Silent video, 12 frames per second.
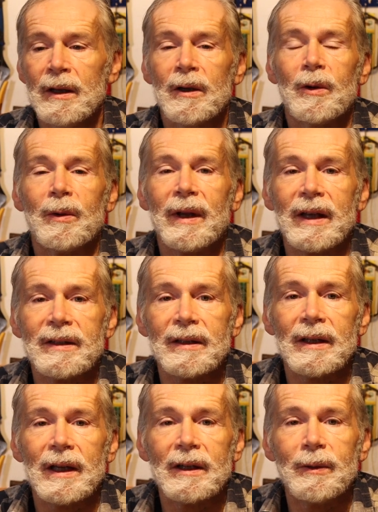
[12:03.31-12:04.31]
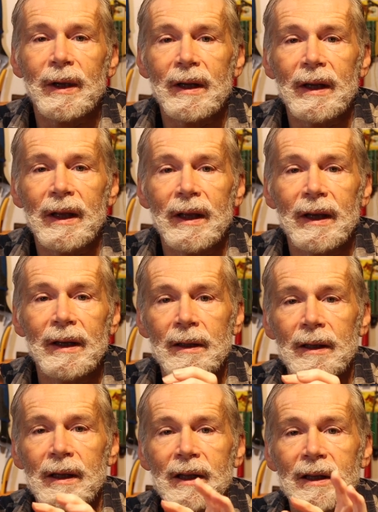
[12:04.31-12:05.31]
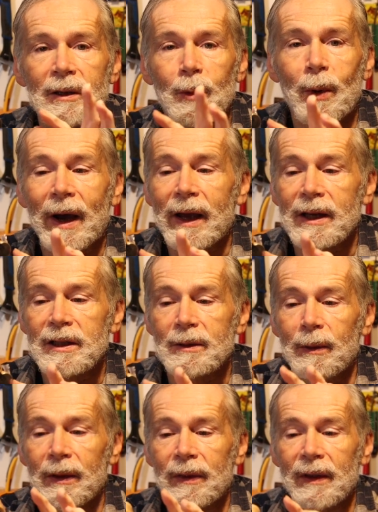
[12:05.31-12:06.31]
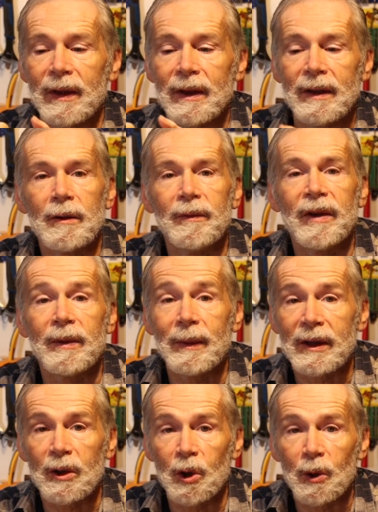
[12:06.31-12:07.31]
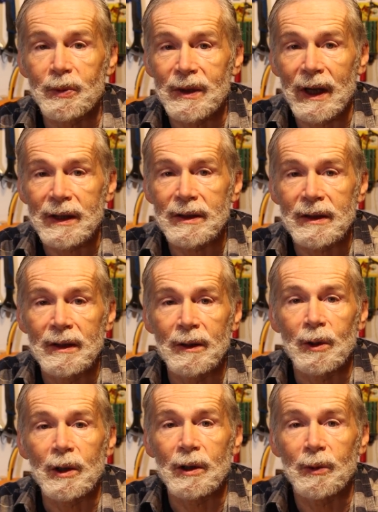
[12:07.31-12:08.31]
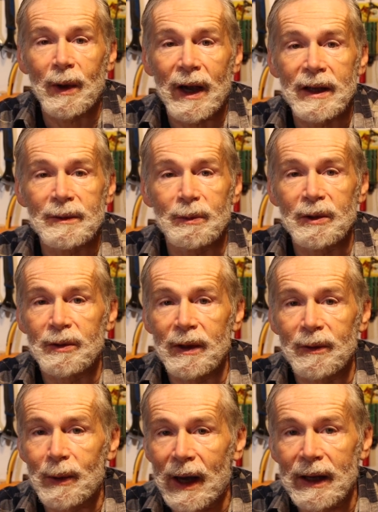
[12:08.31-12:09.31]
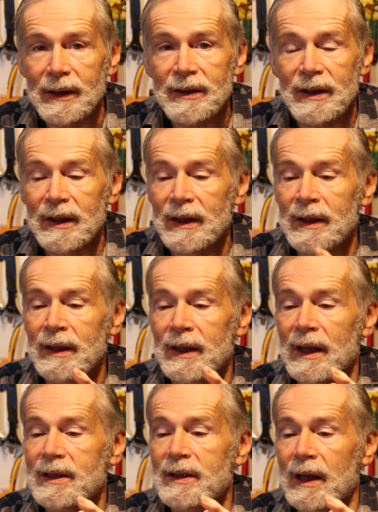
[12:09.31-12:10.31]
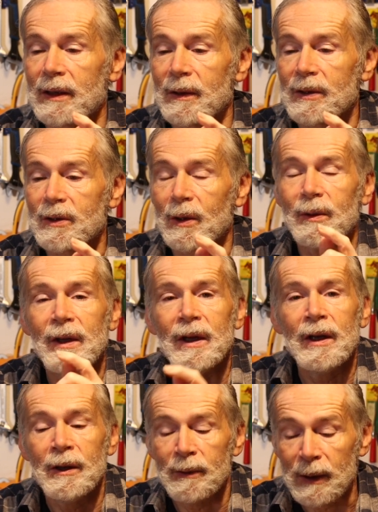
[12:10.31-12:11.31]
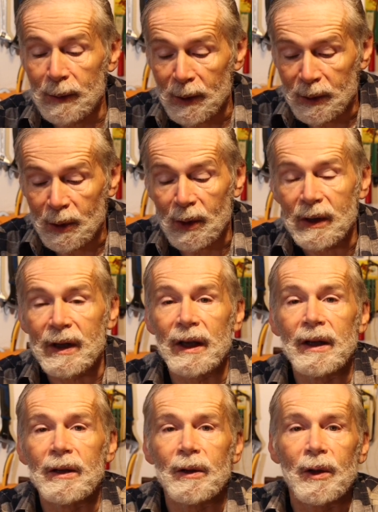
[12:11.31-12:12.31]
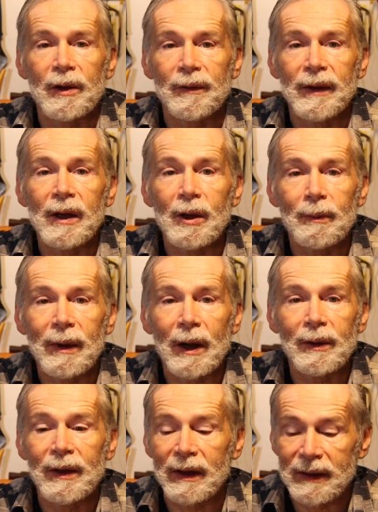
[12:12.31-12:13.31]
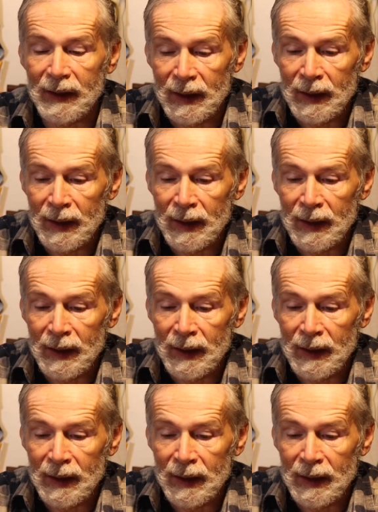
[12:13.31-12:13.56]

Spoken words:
connect quickly wires with metal objects, or wires between wires, etc. So we will talk in another video about that,